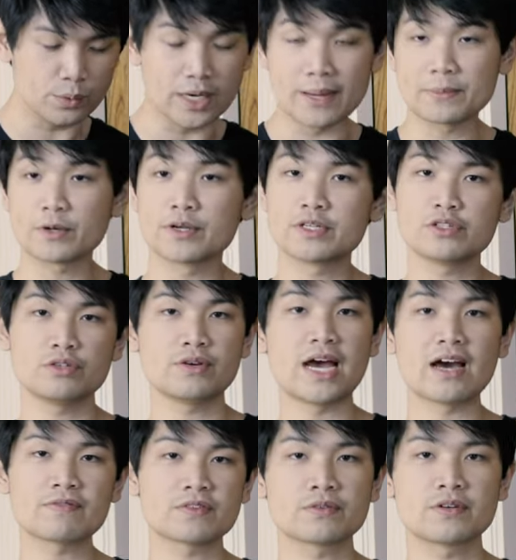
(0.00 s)
what I'm going to do
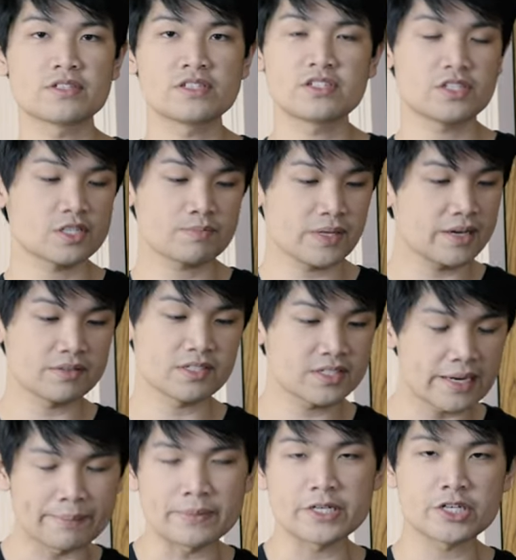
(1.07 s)
afterwards is just play with the
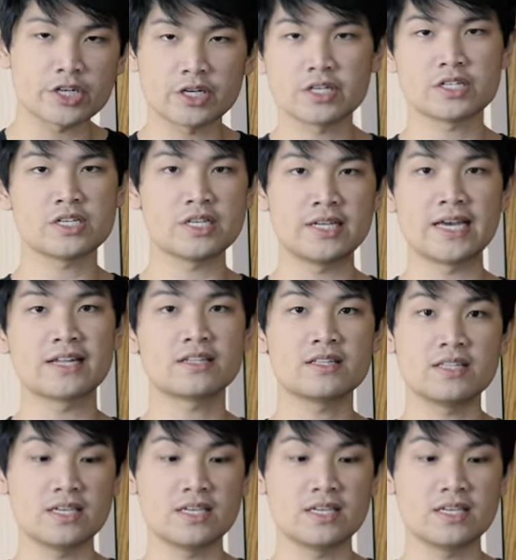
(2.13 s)
temperature to get